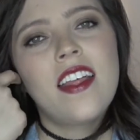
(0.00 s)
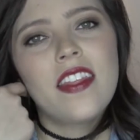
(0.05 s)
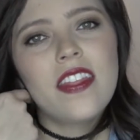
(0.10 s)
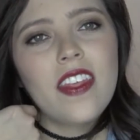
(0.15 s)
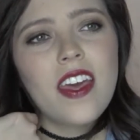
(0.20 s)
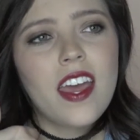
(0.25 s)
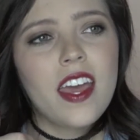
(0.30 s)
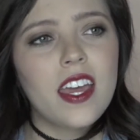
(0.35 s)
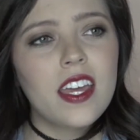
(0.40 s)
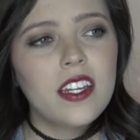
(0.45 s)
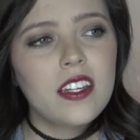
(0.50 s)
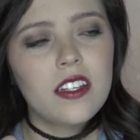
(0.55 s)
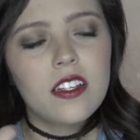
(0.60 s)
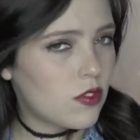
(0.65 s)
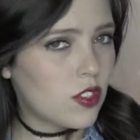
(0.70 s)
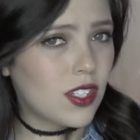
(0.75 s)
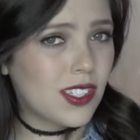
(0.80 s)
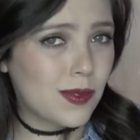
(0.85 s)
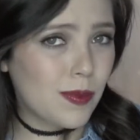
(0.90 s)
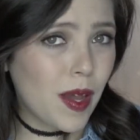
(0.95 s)
then
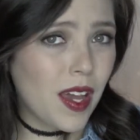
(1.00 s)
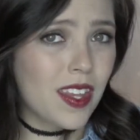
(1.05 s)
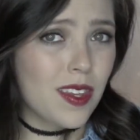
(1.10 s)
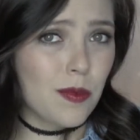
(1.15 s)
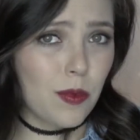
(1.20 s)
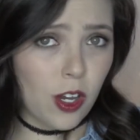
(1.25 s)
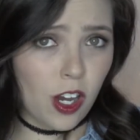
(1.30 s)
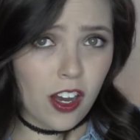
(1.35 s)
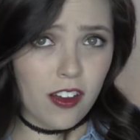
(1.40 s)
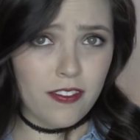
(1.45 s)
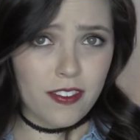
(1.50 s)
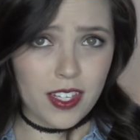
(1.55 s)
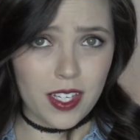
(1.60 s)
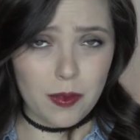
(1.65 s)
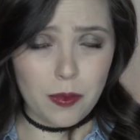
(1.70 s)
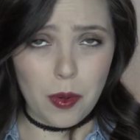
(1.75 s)
just buy them coffee.